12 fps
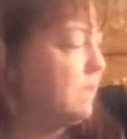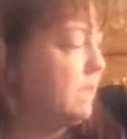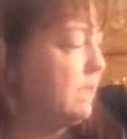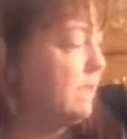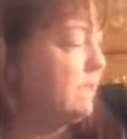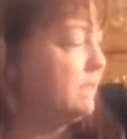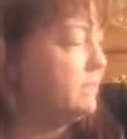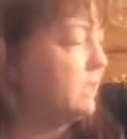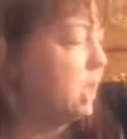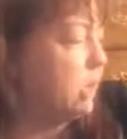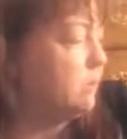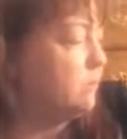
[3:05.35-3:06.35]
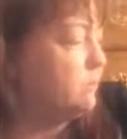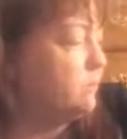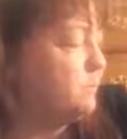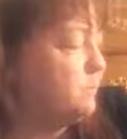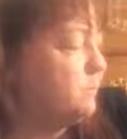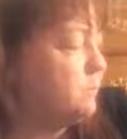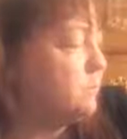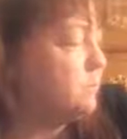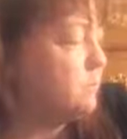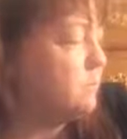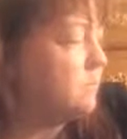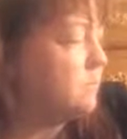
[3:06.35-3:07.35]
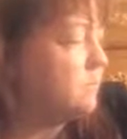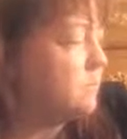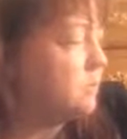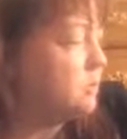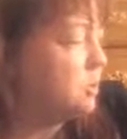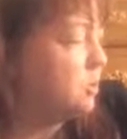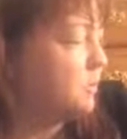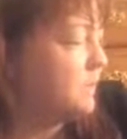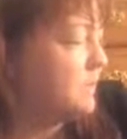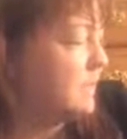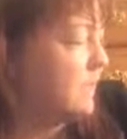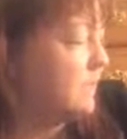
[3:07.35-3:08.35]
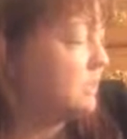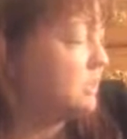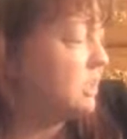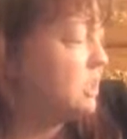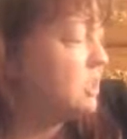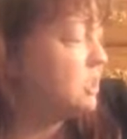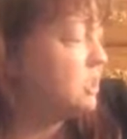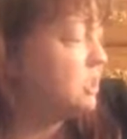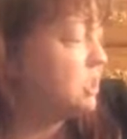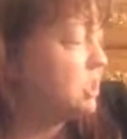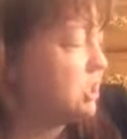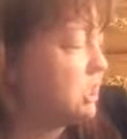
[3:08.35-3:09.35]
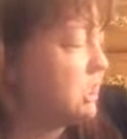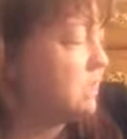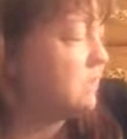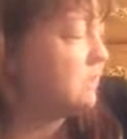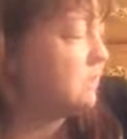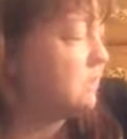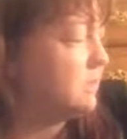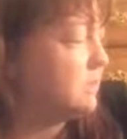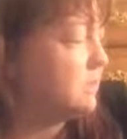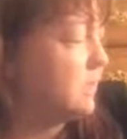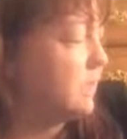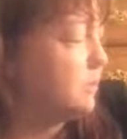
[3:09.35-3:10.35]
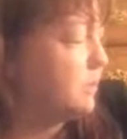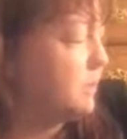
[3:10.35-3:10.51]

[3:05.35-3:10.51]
And Toby says, she looks like a